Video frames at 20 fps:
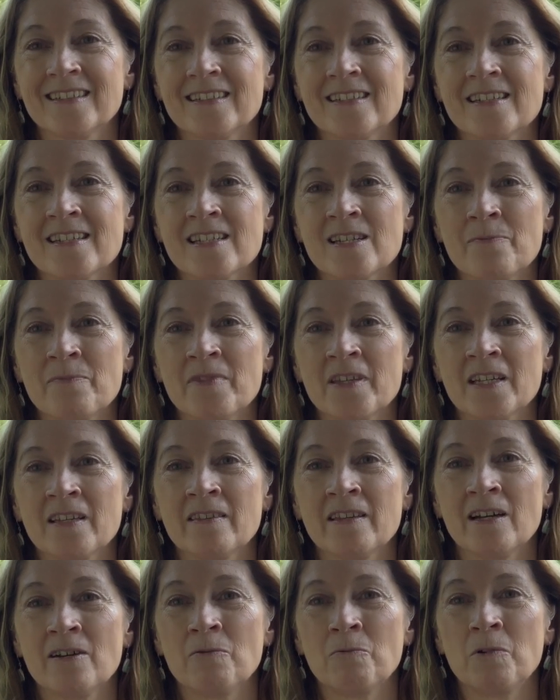something
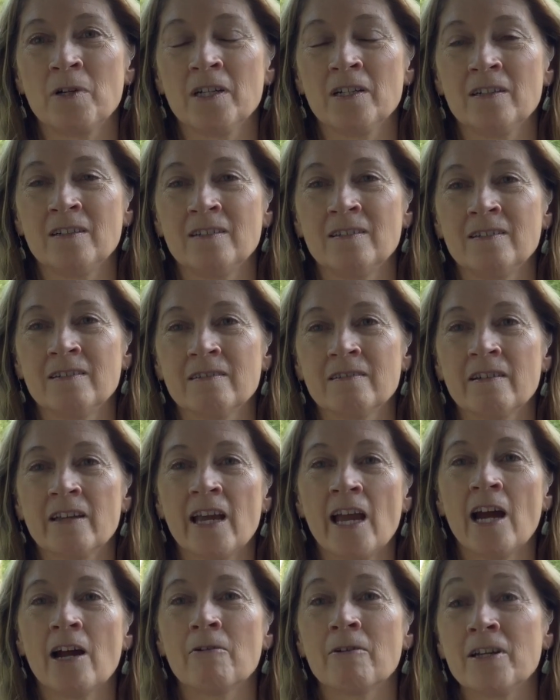that will
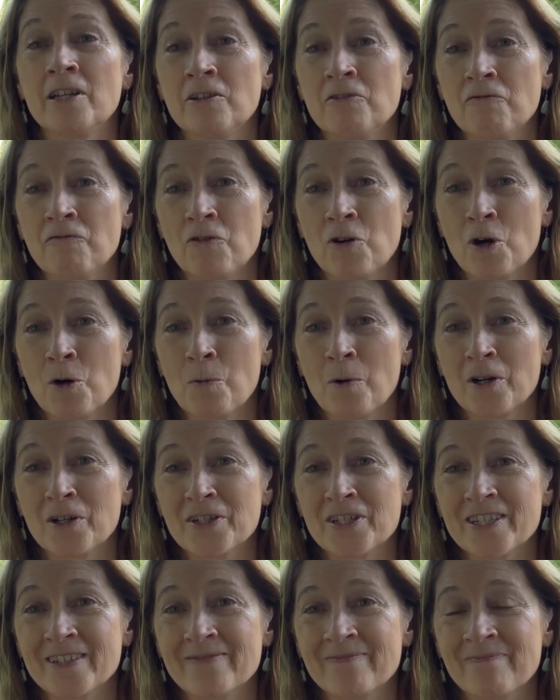carry you forward